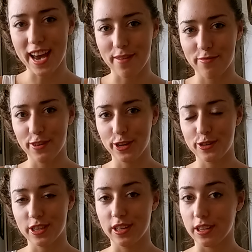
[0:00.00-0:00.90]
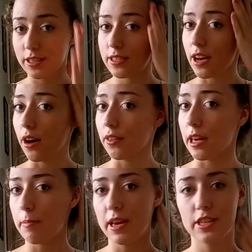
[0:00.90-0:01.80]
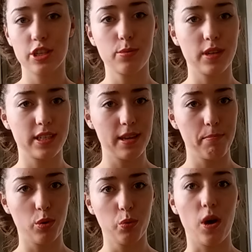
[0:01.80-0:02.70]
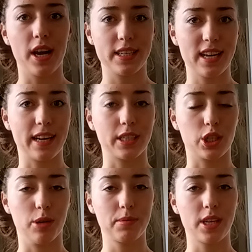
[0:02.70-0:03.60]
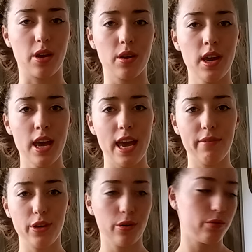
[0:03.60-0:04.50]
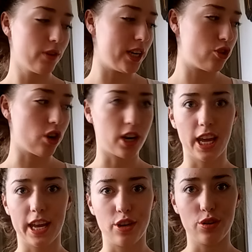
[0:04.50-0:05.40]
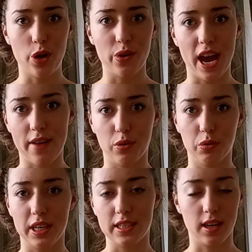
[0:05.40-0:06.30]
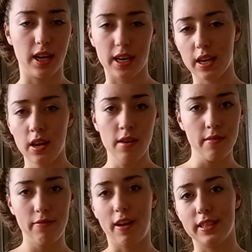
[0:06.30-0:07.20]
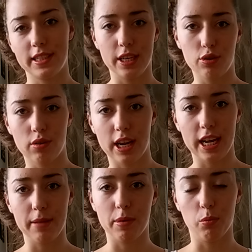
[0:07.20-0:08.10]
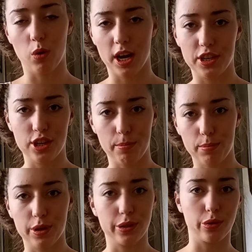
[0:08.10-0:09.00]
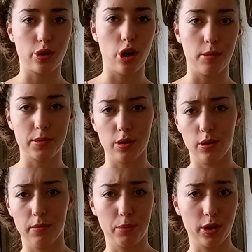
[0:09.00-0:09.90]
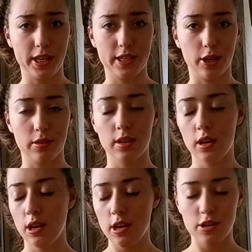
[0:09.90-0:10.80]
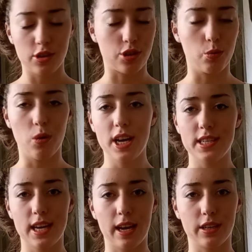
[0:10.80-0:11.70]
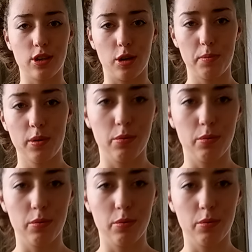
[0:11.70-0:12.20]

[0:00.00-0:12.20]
For you to style them, it's just with a simple white tank top. So if you're really struggling and you don't have all these like fancy cream and white jumpers or tops or bodysuits, just a white tank top